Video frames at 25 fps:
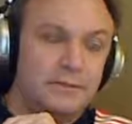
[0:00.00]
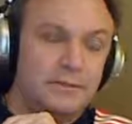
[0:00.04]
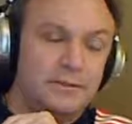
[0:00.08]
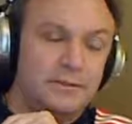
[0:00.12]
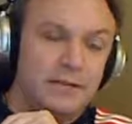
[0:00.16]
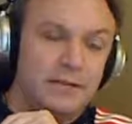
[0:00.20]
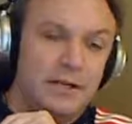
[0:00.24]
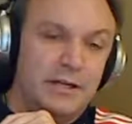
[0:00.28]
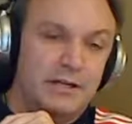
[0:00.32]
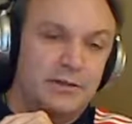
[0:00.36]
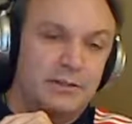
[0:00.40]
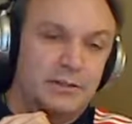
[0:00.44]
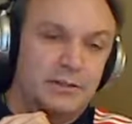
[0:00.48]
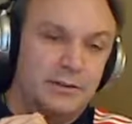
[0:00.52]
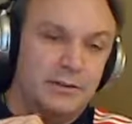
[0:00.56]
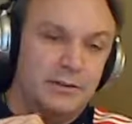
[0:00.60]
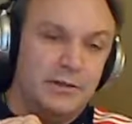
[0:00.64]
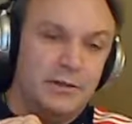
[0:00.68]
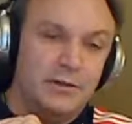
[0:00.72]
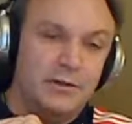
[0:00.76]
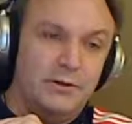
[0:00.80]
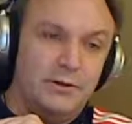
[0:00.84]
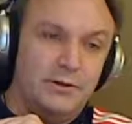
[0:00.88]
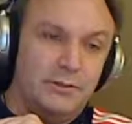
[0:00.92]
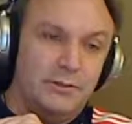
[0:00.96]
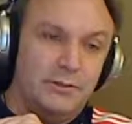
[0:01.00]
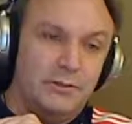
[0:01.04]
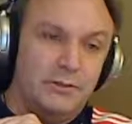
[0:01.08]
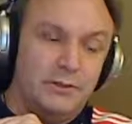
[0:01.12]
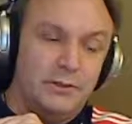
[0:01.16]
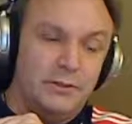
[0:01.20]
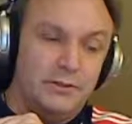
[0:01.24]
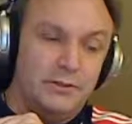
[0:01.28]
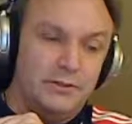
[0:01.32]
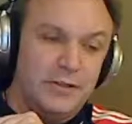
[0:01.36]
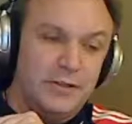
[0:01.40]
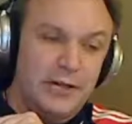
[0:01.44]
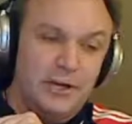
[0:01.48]
San Antonio,
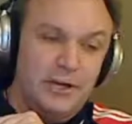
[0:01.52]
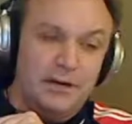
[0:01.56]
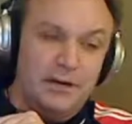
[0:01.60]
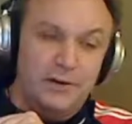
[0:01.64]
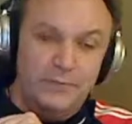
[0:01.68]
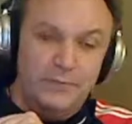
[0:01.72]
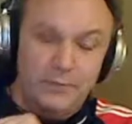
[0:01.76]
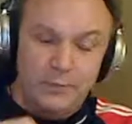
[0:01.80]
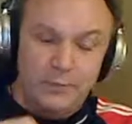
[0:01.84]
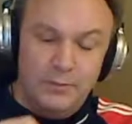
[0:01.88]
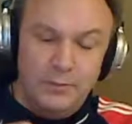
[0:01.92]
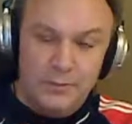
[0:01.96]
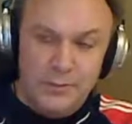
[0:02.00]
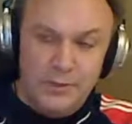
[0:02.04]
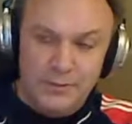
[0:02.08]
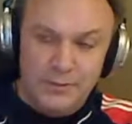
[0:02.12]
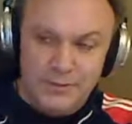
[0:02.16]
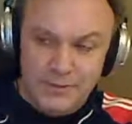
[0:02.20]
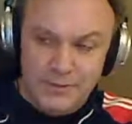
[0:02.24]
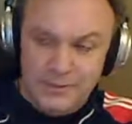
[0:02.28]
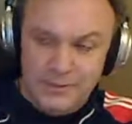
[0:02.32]
where Zach Hervo was,